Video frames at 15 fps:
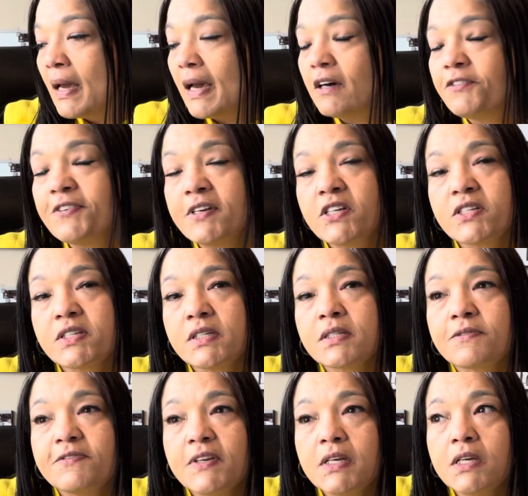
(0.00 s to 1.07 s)
finish this
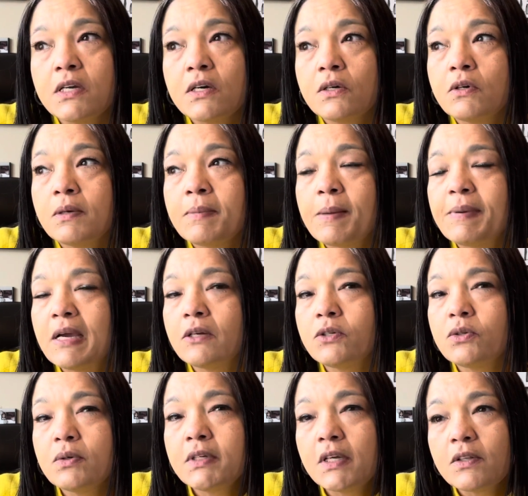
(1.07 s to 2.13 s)
video, or maybe I'll do
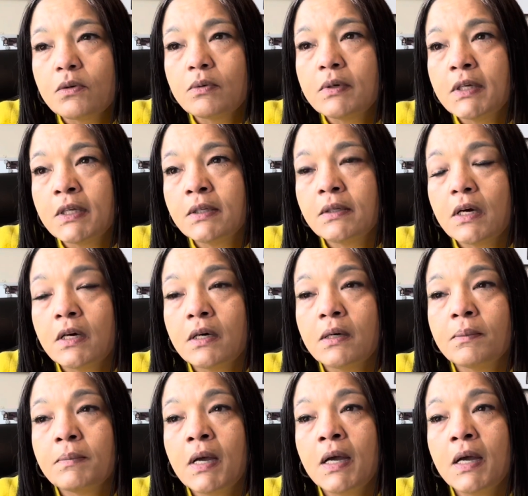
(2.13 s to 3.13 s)
another one